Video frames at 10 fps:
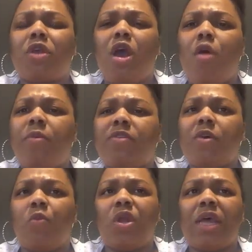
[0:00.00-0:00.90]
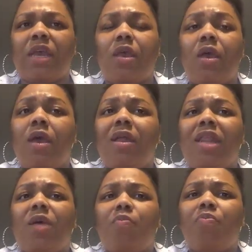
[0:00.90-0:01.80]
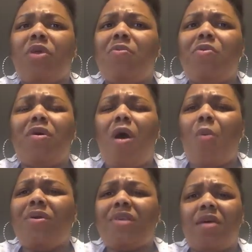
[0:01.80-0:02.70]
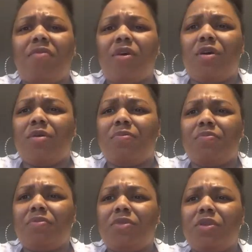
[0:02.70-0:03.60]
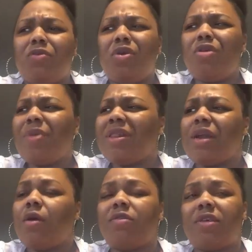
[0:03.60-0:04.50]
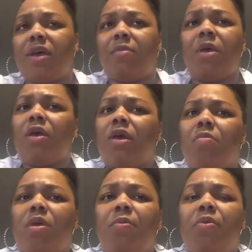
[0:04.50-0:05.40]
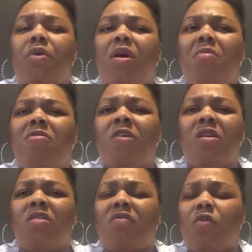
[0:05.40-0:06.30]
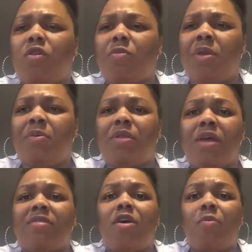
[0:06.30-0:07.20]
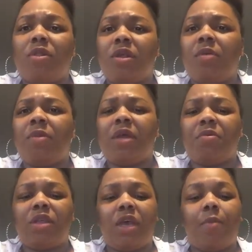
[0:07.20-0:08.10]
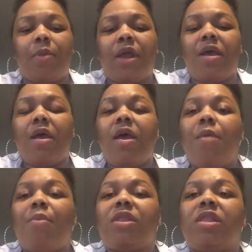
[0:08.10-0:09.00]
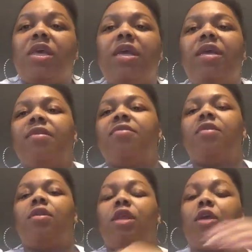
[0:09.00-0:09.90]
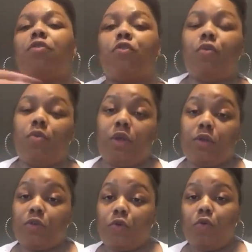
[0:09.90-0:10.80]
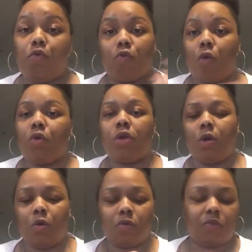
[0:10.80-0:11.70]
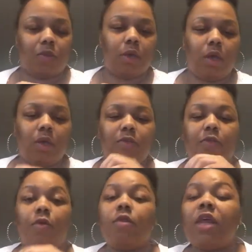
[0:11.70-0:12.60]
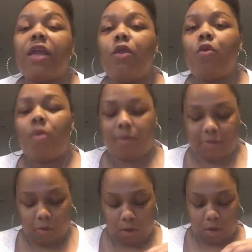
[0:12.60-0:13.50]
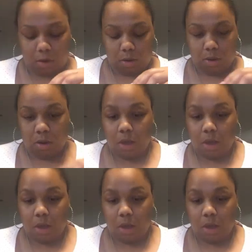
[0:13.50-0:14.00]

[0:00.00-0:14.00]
helping someone, like people always have you hear about that all the time, people falling for the people that's helping them and everything, but the thing is they're two grown adults, so they knew what was going on.